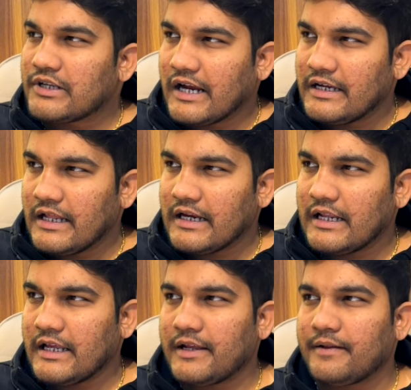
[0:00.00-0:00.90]

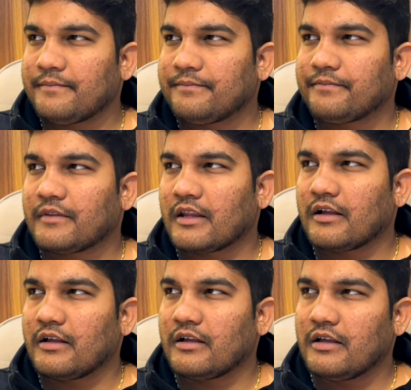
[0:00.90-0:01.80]
Secondarily,
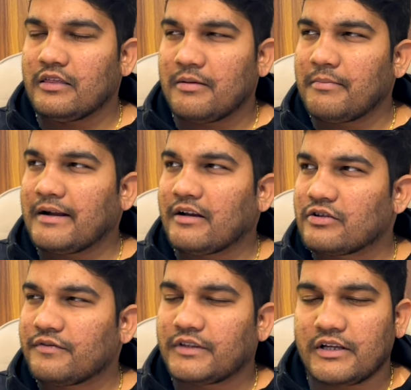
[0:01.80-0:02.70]
in the
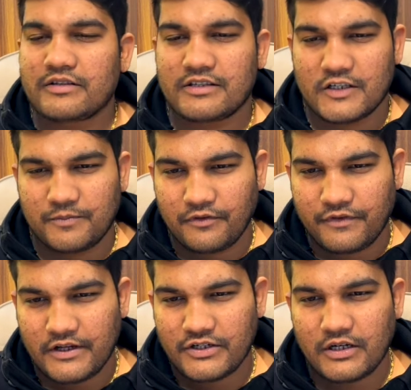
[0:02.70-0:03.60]
matters of things such as
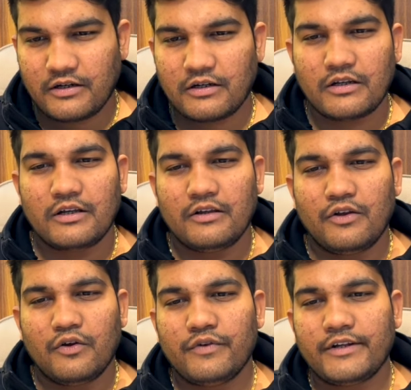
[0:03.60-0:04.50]
profession,
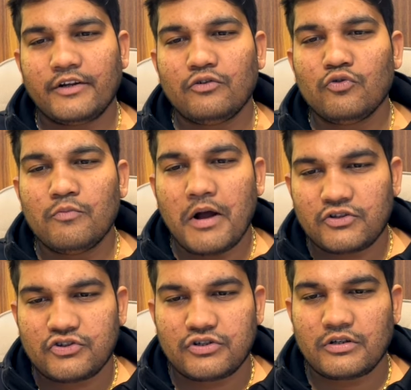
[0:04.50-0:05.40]
waiting too
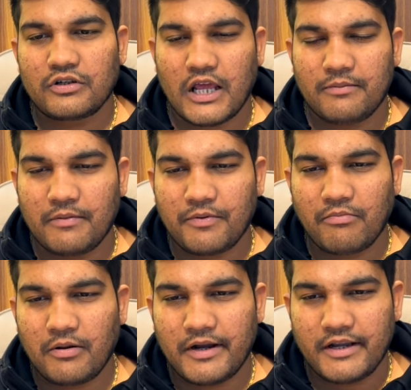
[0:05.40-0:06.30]
much can be
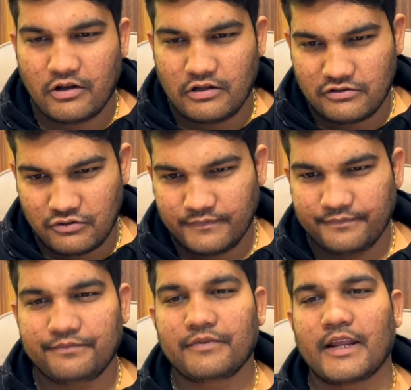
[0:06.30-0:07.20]
problematic also.
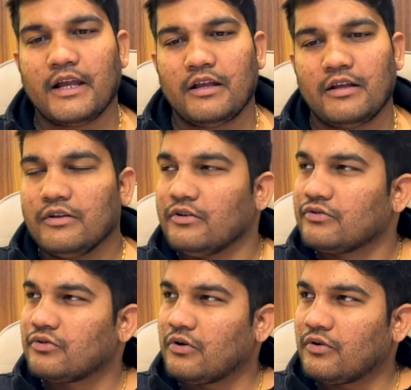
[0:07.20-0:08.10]

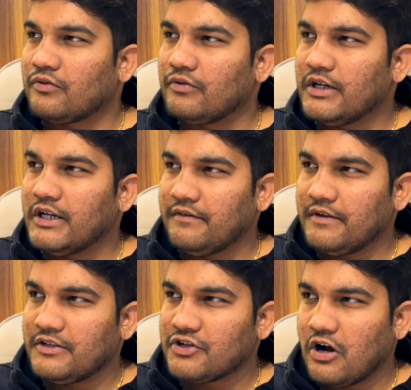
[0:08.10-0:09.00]
So
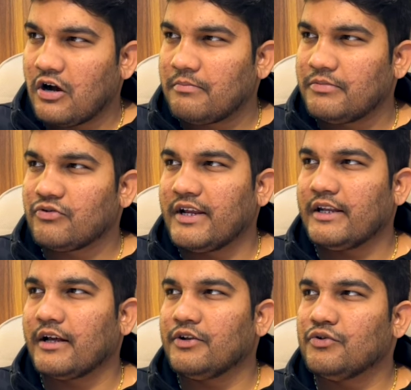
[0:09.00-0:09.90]
leaving job,
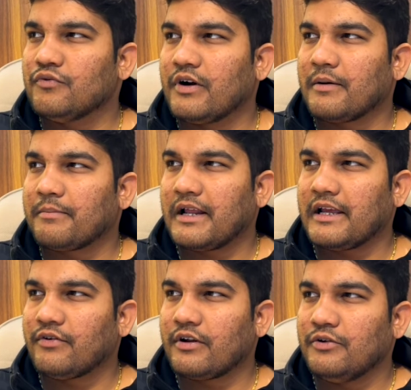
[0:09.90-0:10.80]
joining a new one,
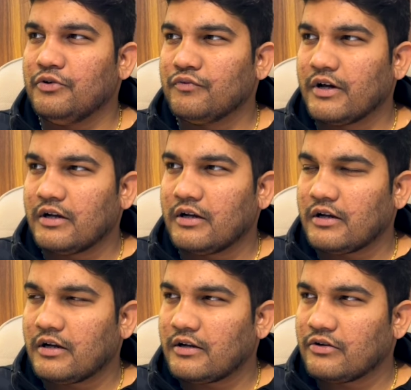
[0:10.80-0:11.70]
applying for a new
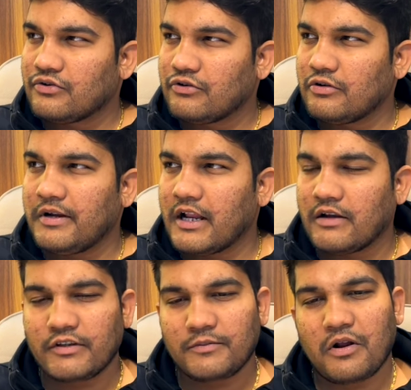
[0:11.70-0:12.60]
one should be
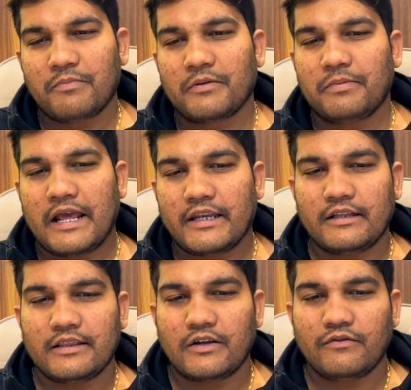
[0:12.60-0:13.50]
done with proper
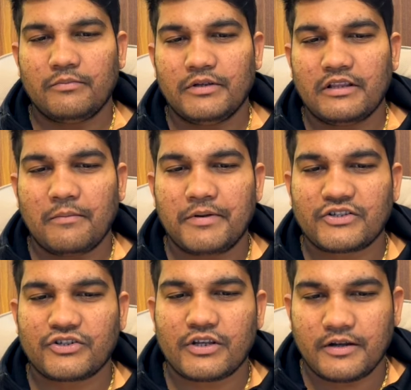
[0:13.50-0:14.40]
planning. That will be the
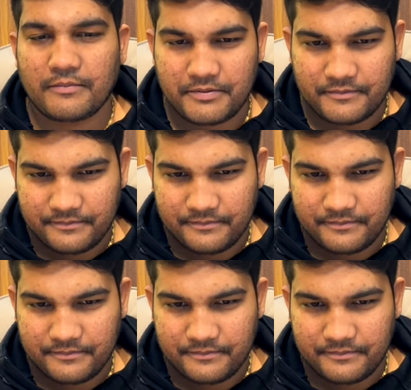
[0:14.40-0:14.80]
best setup.